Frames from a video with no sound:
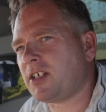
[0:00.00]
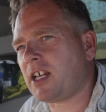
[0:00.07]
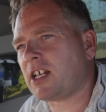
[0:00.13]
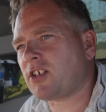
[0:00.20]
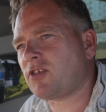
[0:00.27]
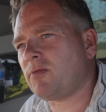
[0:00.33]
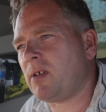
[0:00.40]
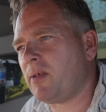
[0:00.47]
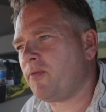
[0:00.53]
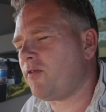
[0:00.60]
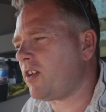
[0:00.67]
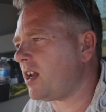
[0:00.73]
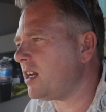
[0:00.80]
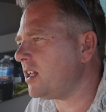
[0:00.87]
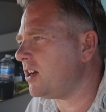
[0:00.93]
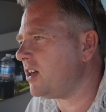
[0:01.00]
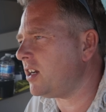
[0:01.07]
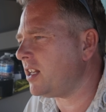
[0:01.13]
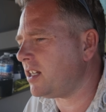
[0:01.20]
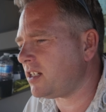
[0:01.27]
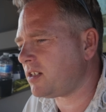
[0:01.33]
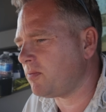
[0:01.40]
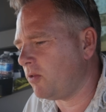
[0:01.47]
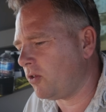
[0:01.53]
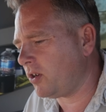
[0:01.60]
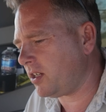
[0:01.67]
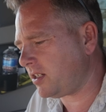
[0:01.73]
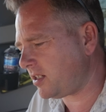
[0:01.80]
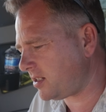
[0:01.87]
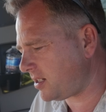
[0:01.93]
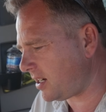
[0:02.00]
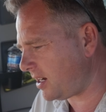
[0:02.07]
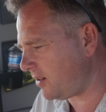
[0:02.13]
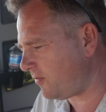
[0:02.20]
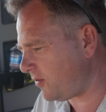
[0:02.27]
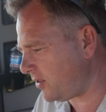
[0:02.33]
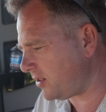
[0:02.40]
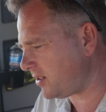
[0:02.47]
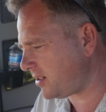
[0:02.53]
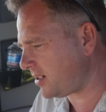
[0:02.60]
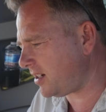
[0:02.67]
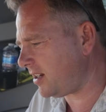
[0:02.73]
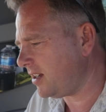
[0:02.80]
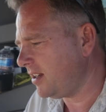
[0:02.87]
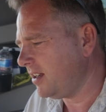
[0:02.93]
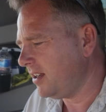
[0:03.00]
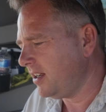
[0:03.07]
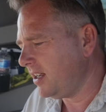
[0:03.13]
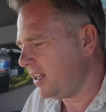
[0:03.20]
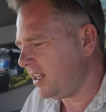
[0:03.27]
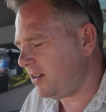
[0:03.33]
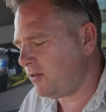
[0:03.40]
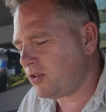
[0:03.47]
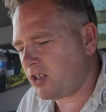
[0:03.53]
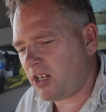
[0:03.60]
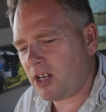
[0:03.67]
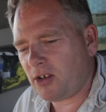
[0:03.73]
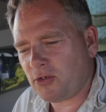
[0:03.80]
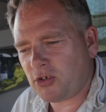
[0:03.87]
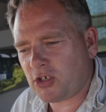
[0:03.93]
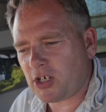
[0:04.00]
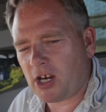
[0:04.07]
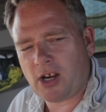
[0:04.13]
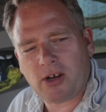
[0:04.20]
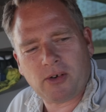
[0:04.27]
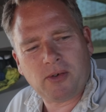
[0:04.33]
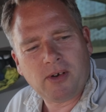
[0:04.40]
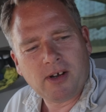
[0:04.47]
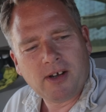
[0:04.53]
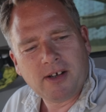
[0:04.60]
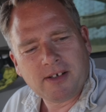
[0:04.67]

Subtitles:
text from him fairly early this morning to say that he was a no-show,